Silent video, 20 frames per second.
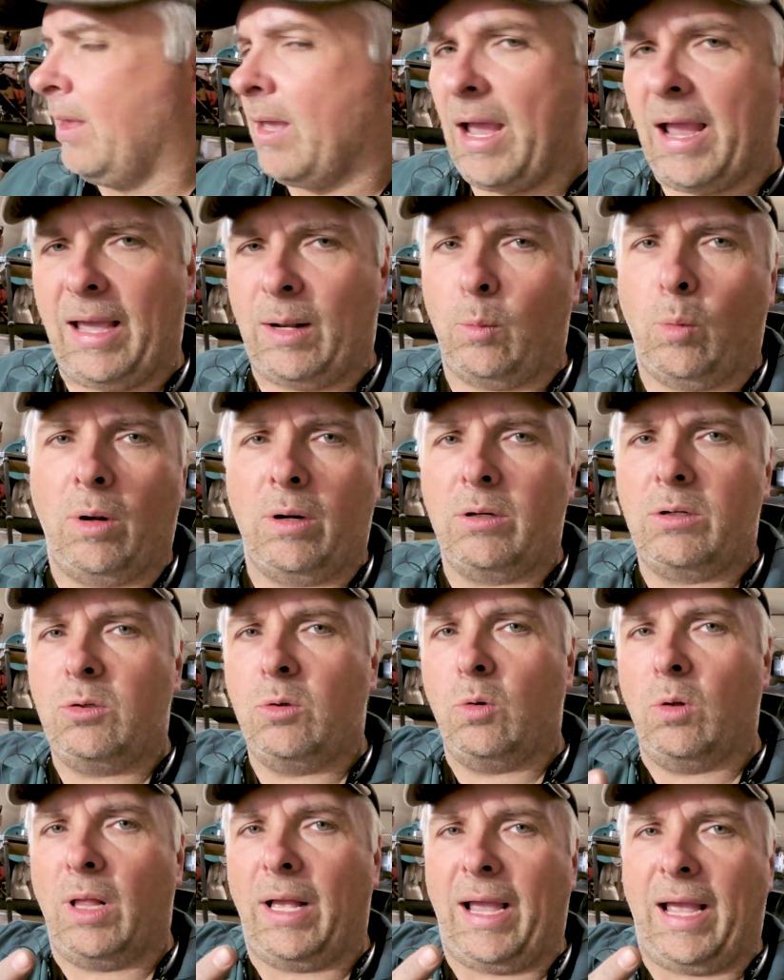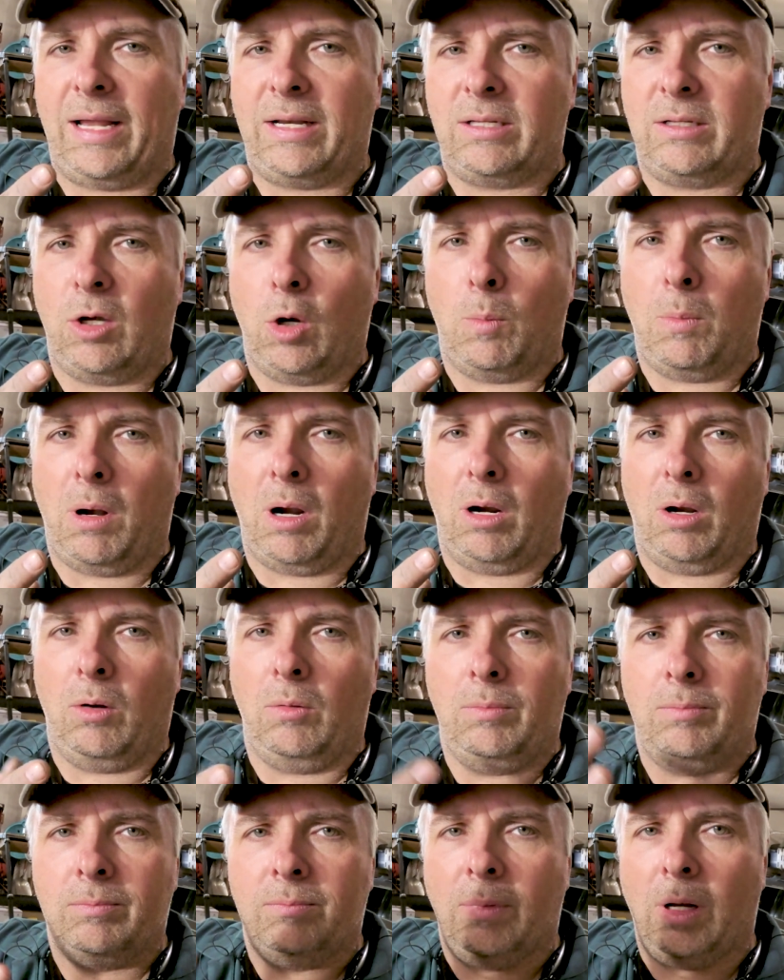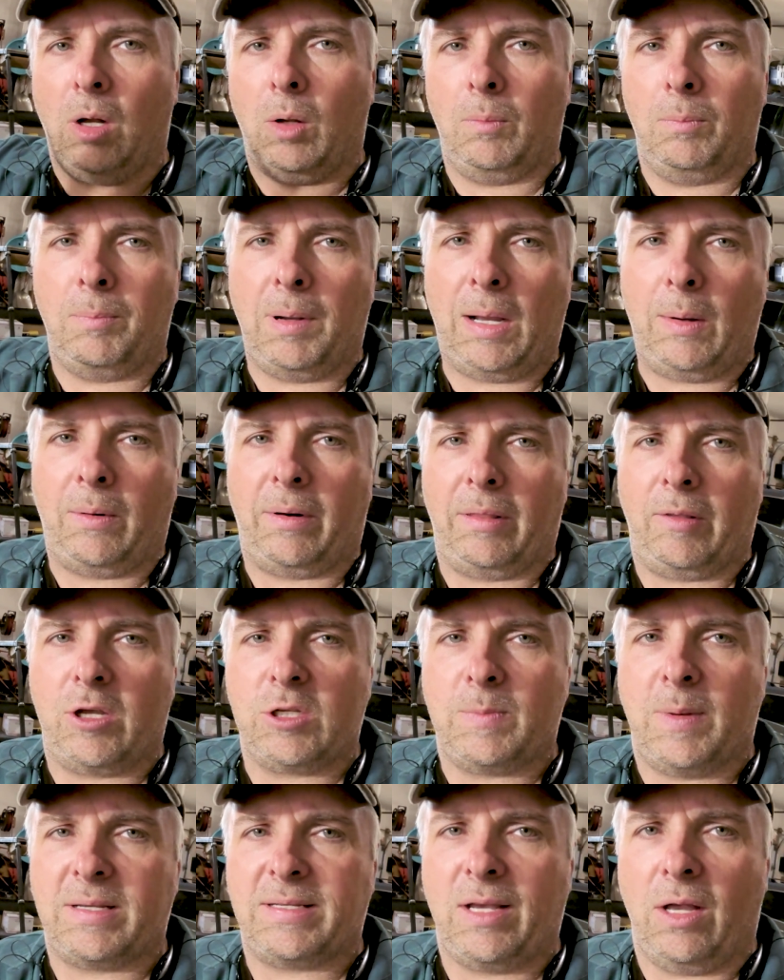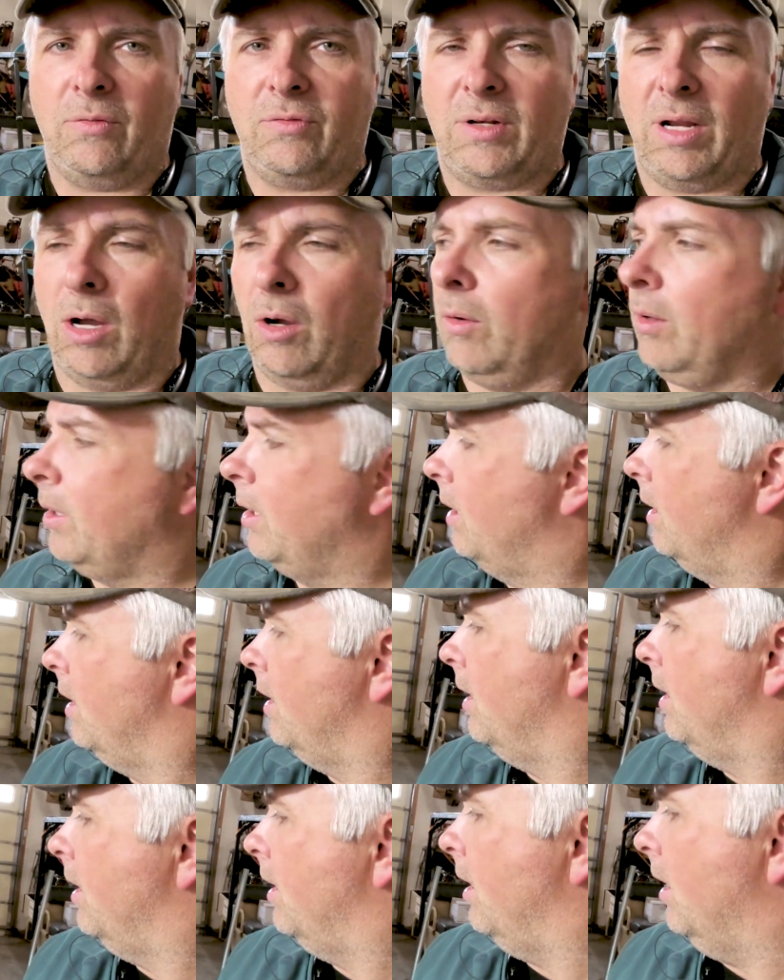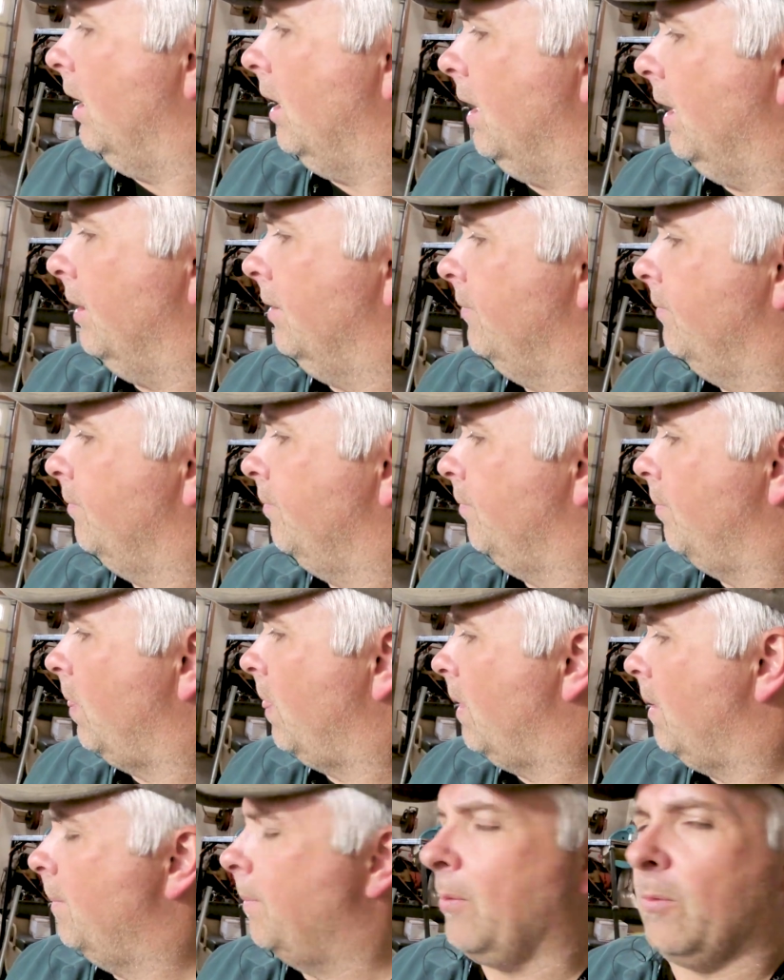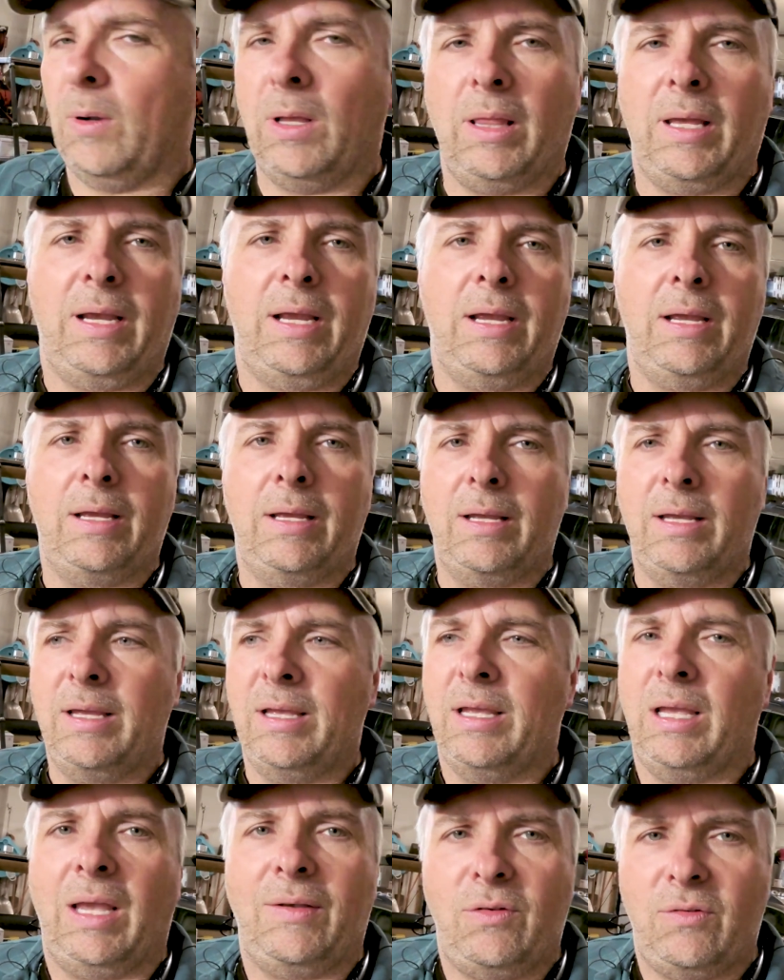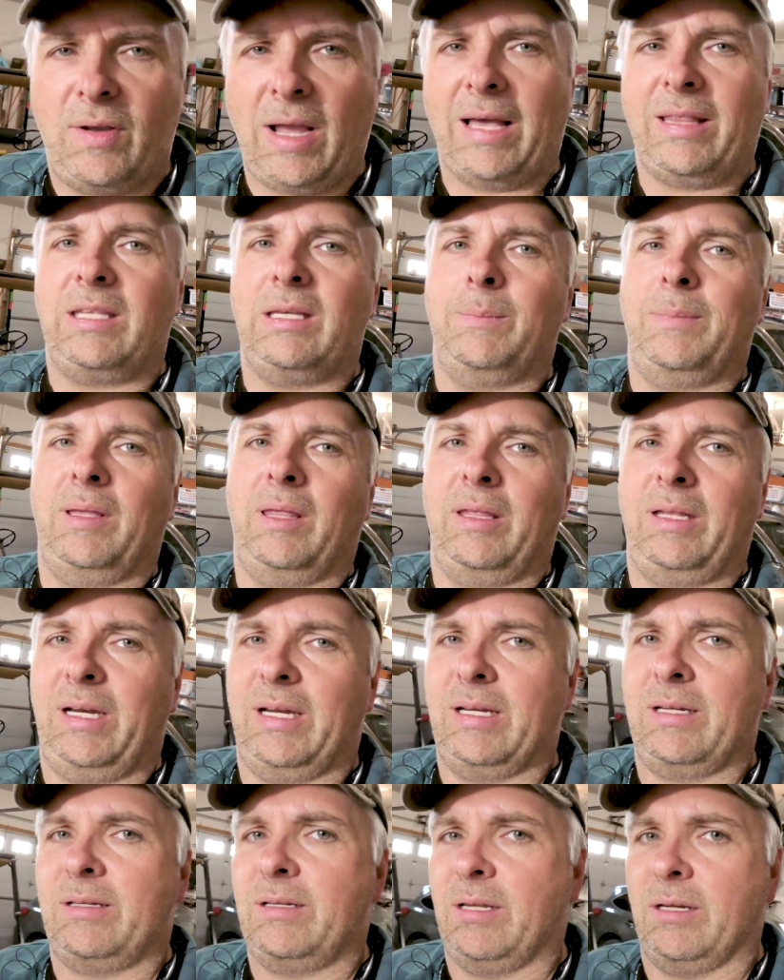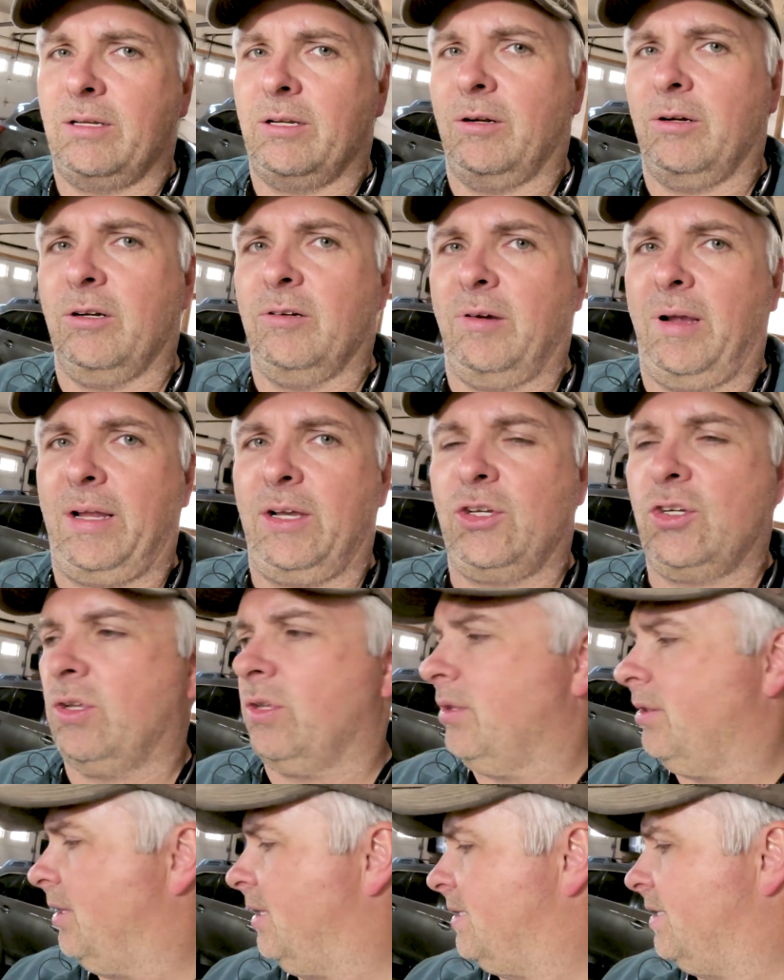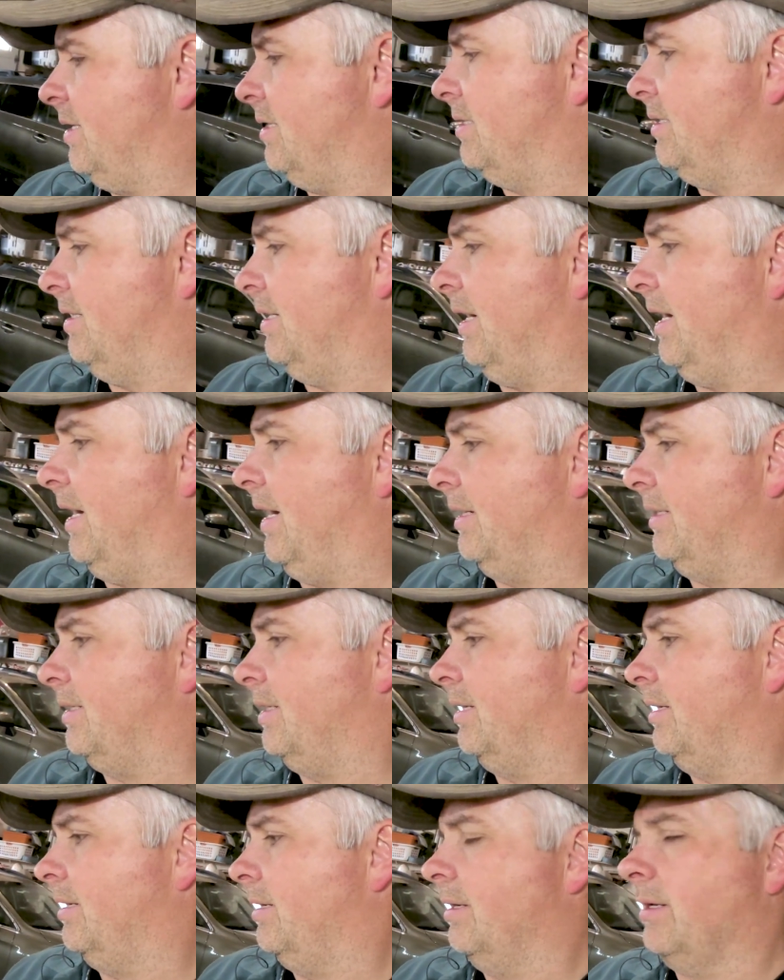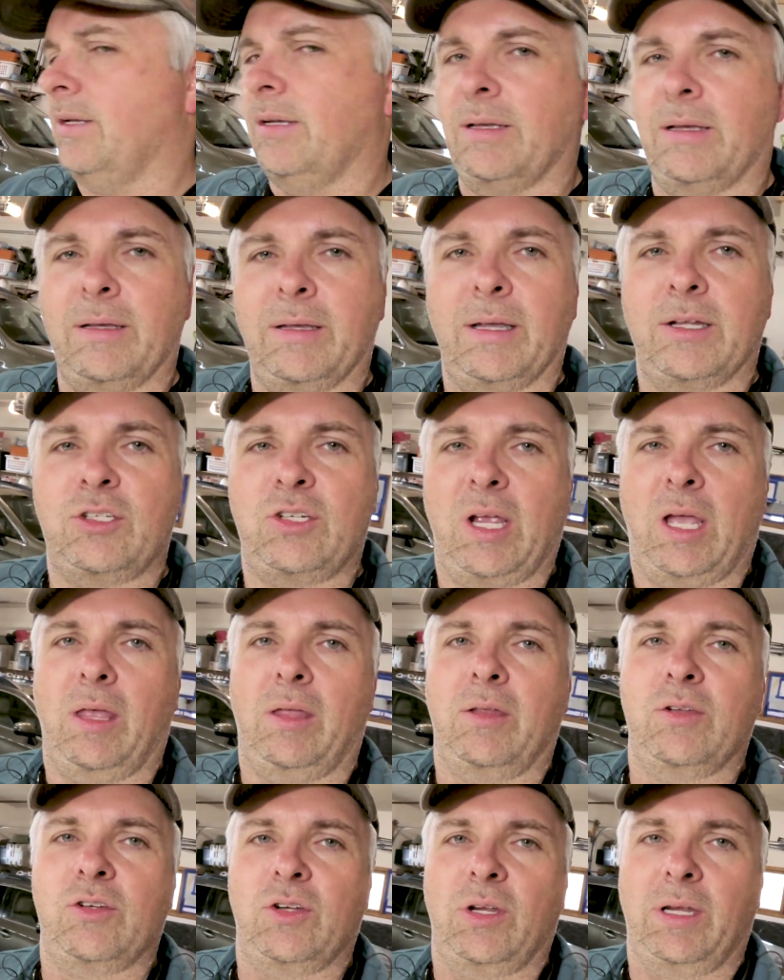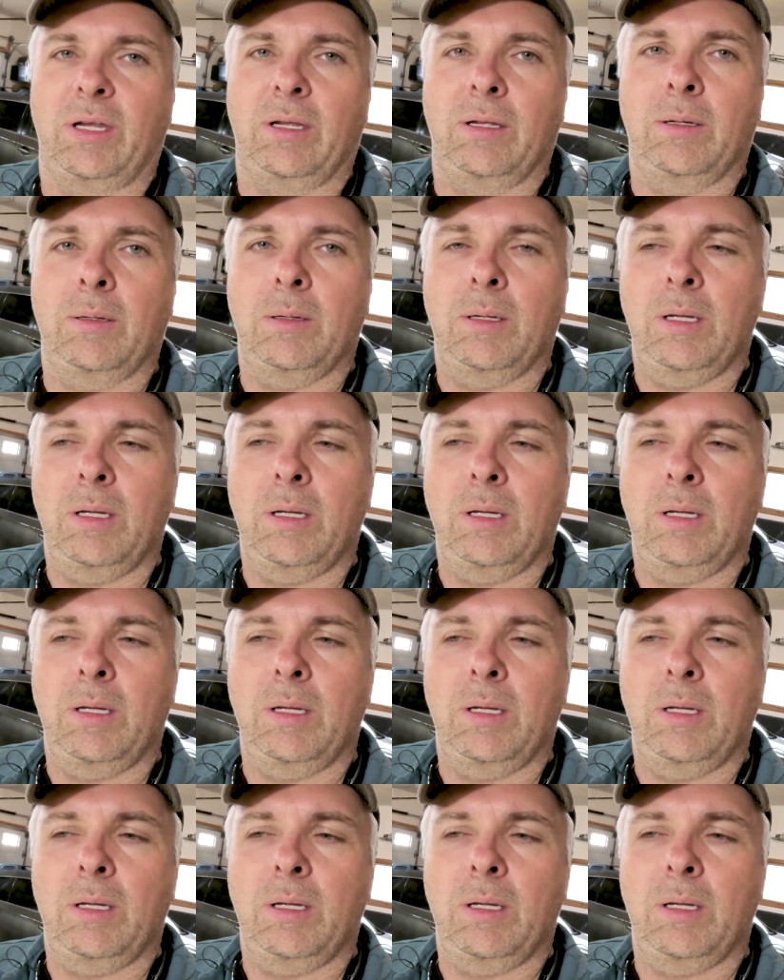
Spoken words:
I had one tool I had to go borrow. I'll buy one of those myself now. But really, if you've got the ability to turn a wrench, this is not a challenging